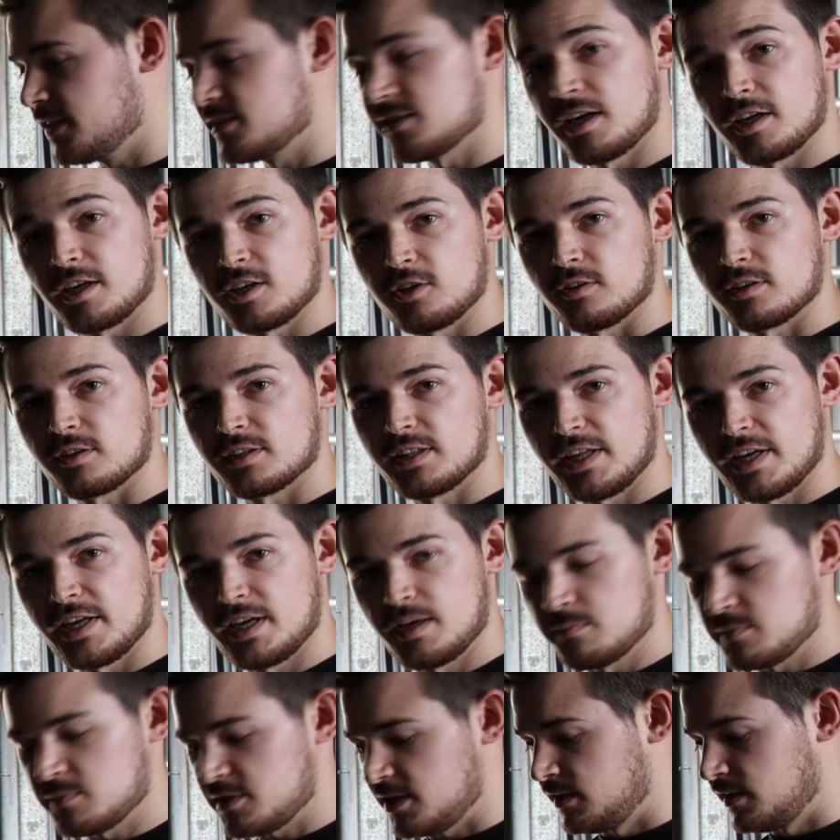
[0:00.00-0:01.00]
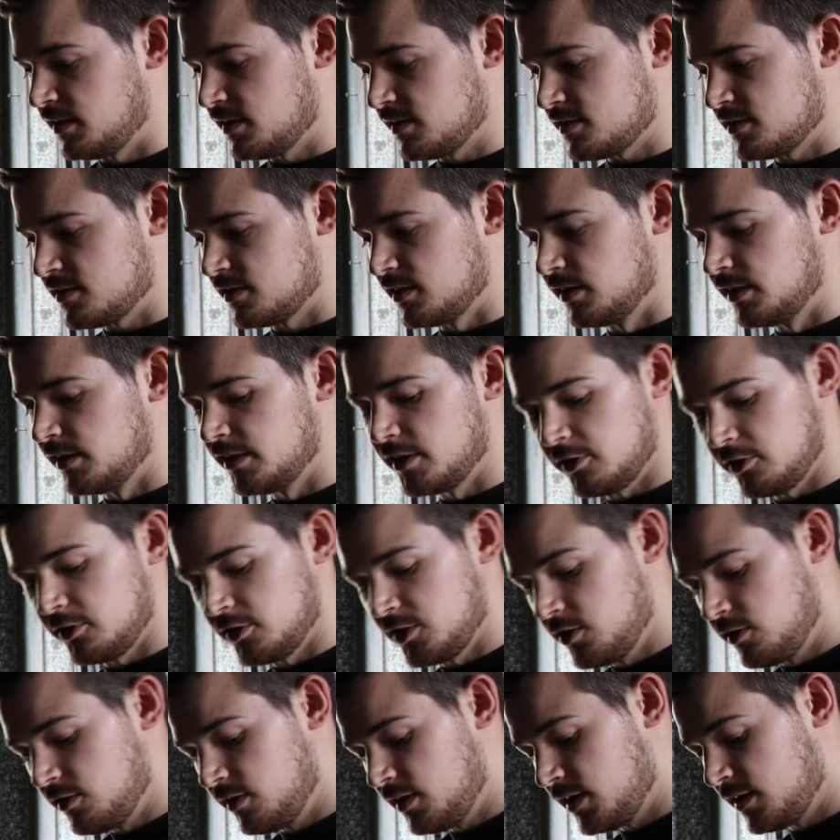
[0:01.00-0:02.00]
you take your clamps, and this is the little
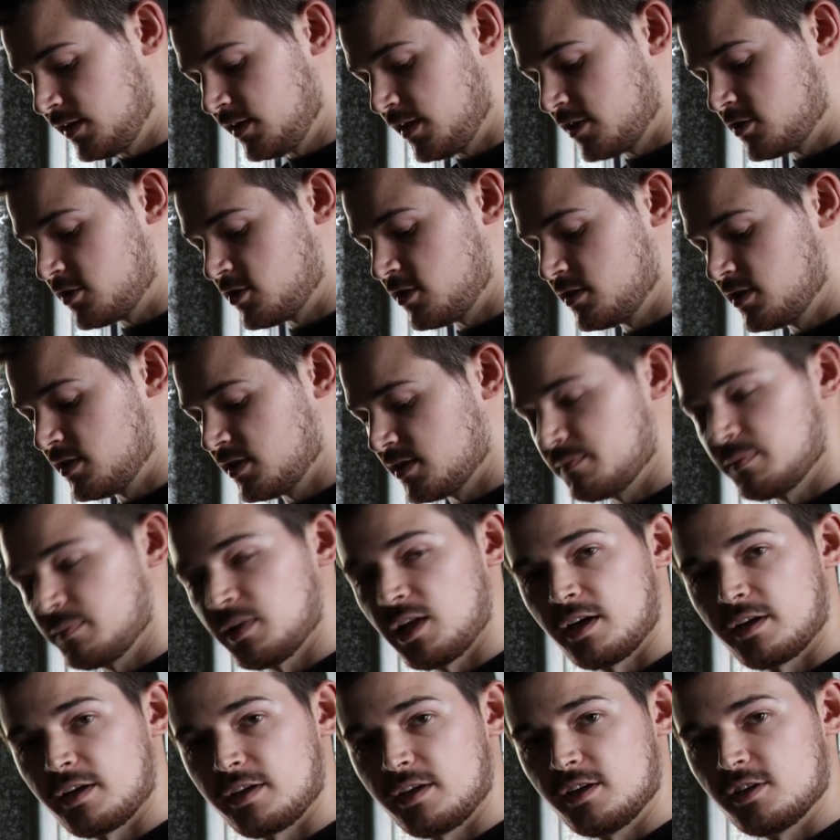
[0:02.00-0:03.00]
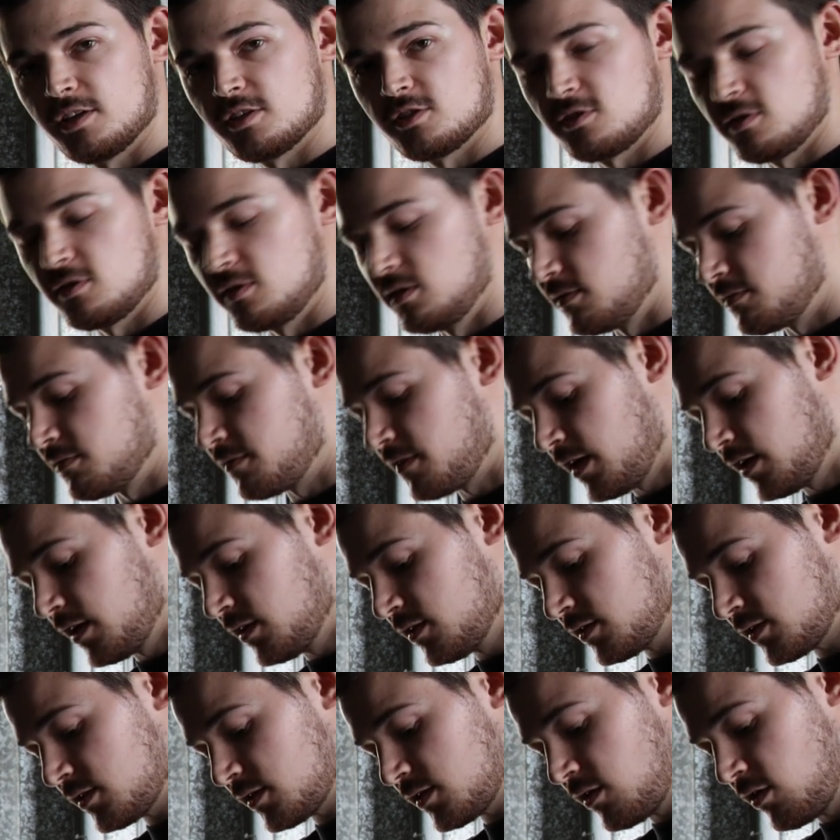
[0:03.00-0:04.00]
unit that you just plug into the
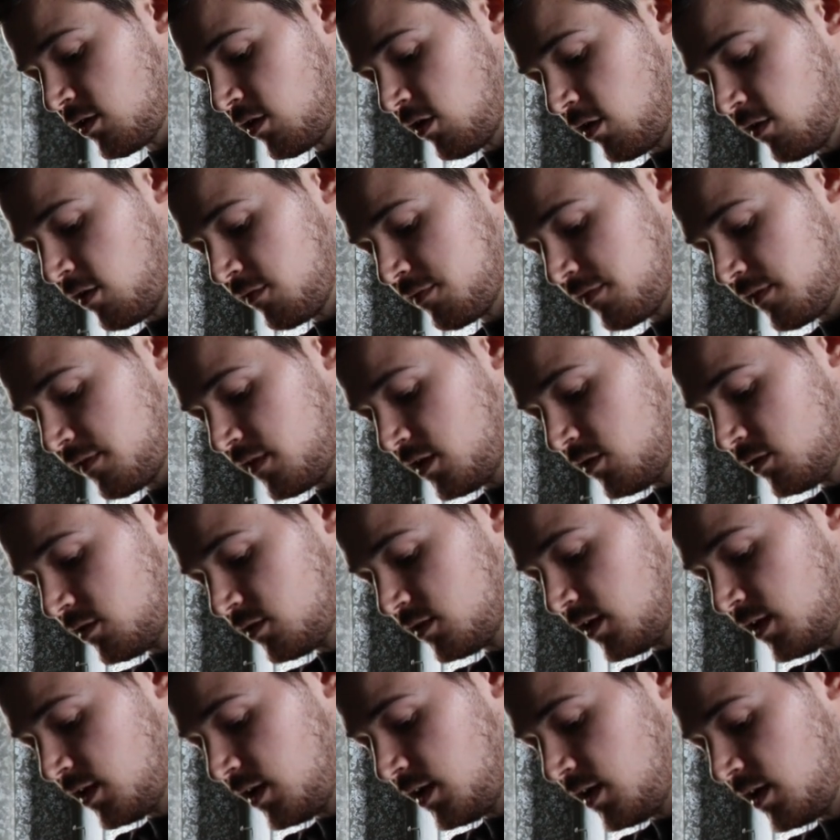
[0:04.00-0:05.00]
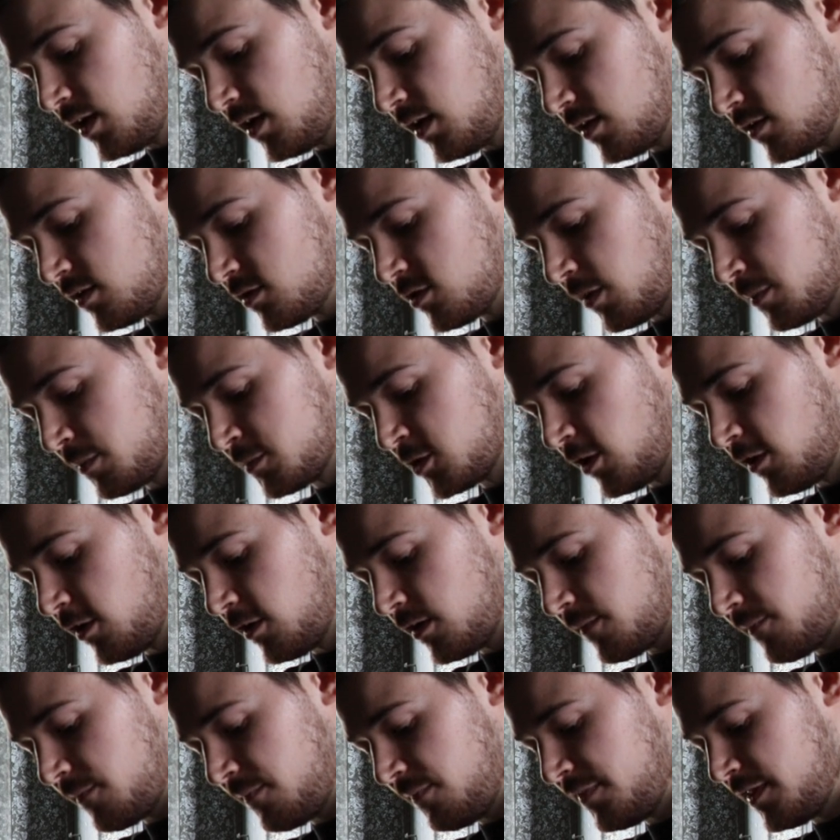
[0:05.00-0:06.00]
front of the
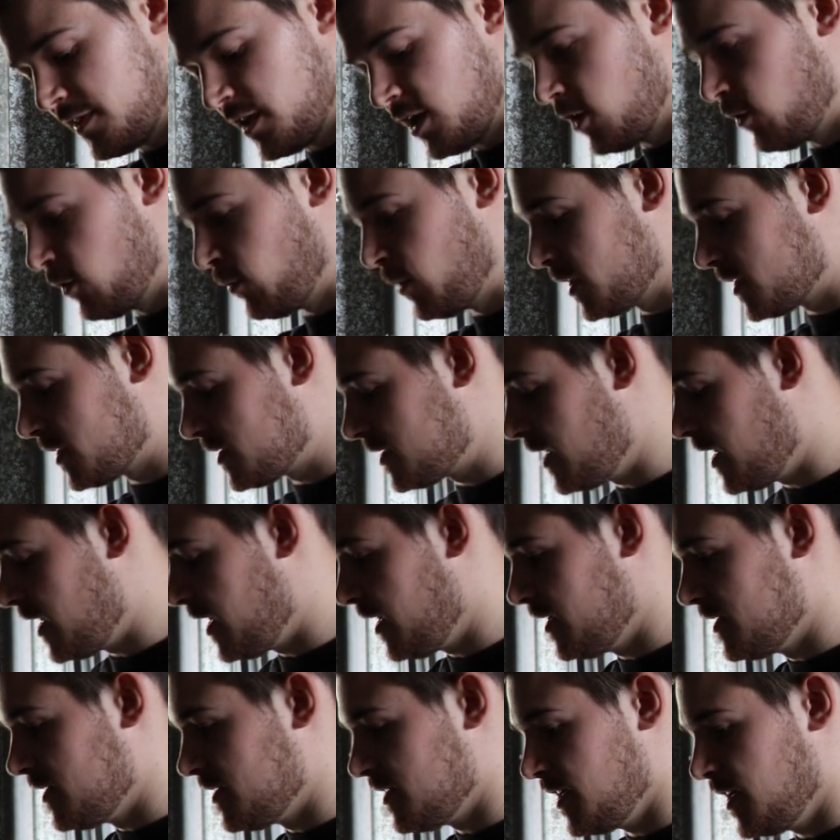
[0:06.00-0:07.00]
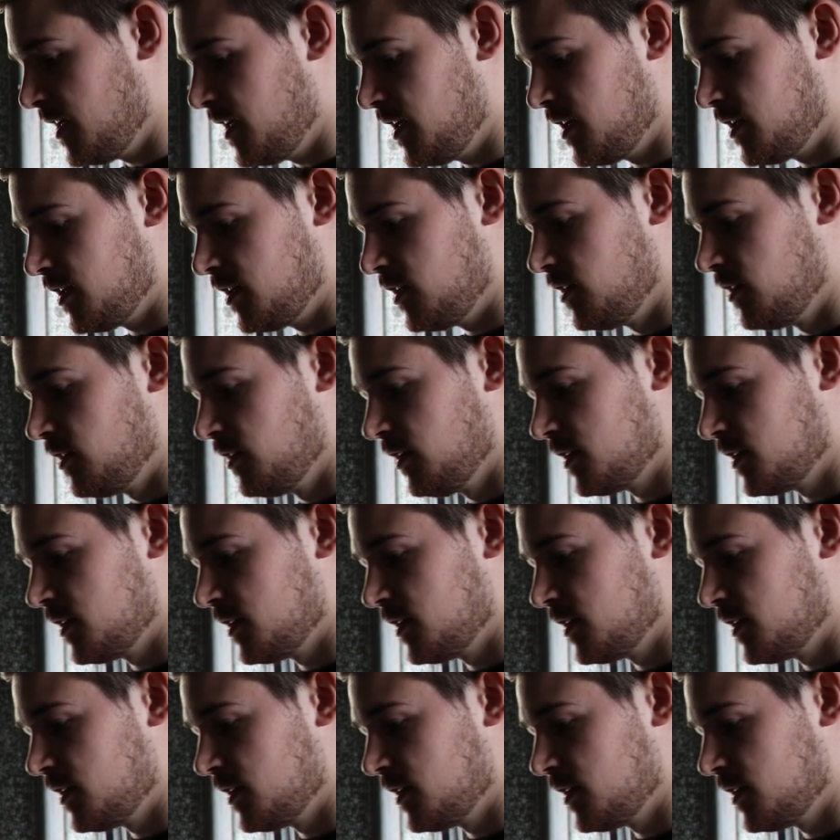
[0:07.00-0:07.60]
Topdon. Now once that is in, you